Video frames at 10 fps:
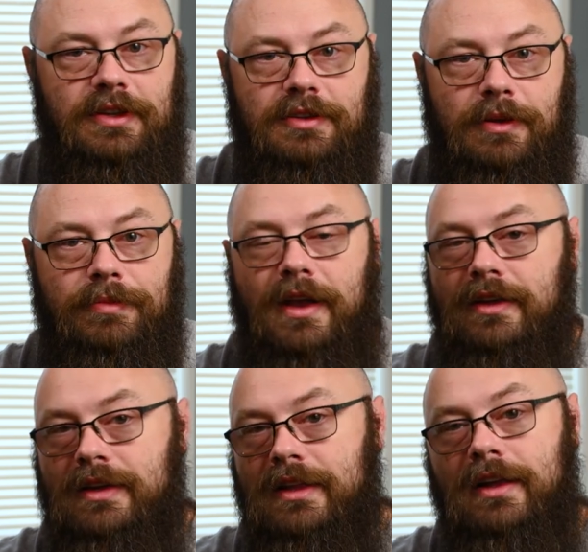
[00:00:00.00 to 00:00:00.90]
lights up,
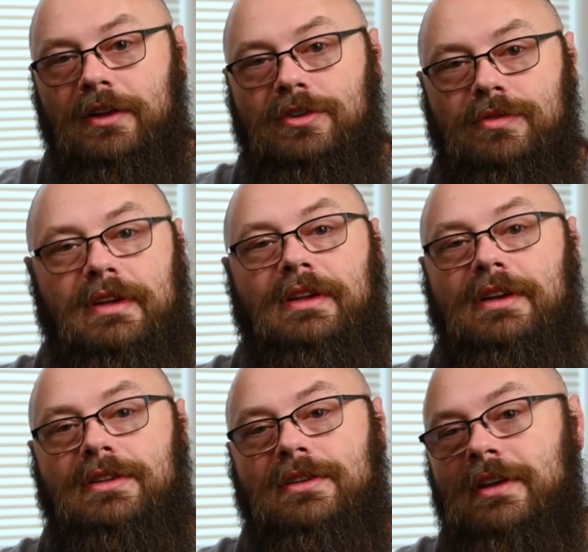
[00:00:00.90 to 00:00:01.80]
LED lights, string
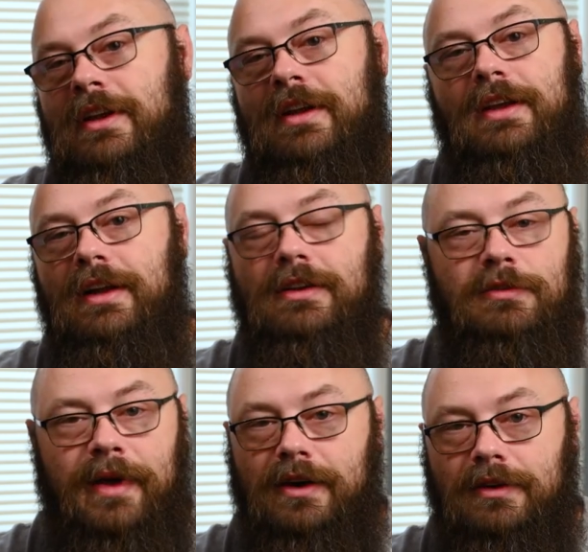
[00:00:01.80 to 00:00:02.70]
lights. It
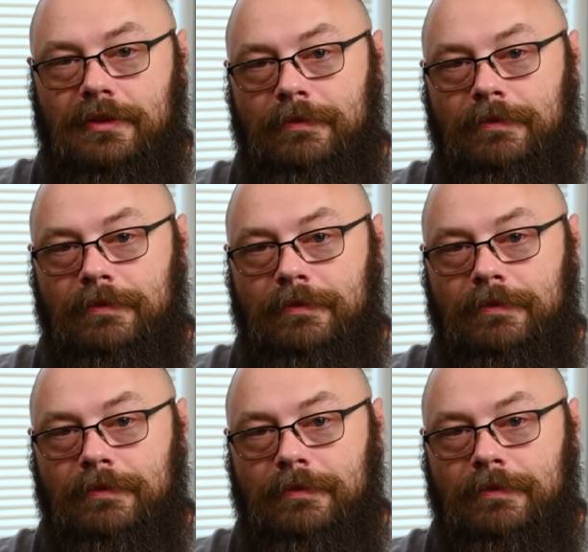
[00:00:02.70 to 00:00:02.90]
doesn't matter.